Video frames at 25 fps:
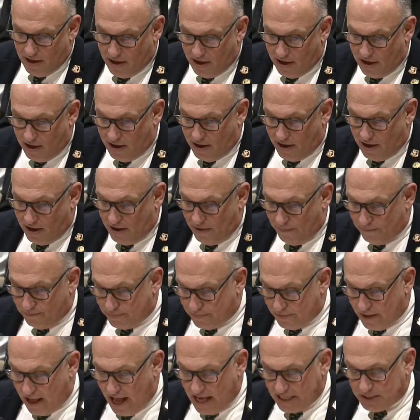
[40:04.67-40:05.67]

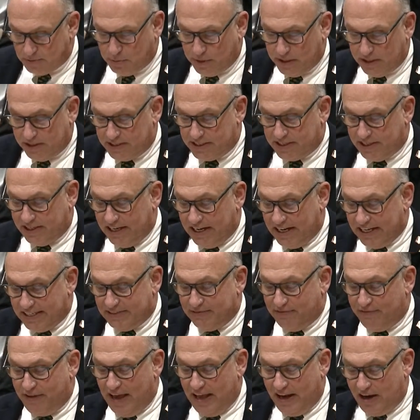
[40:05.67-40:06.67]
Hospitals, clinics,
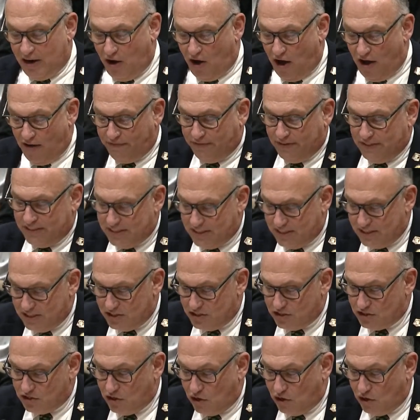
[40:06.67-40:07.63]
vet offices